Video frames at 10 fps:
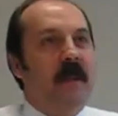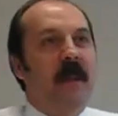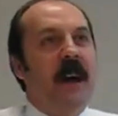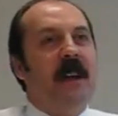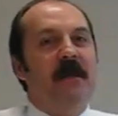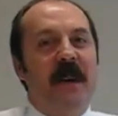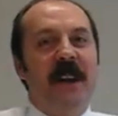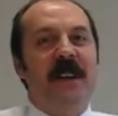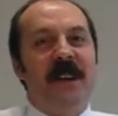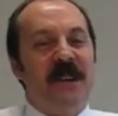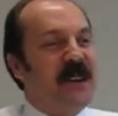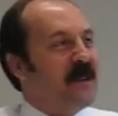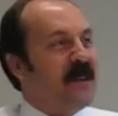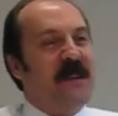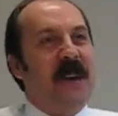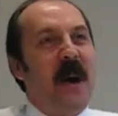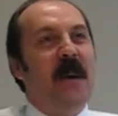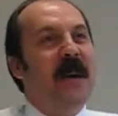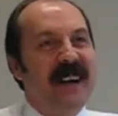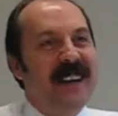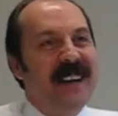My two children, no.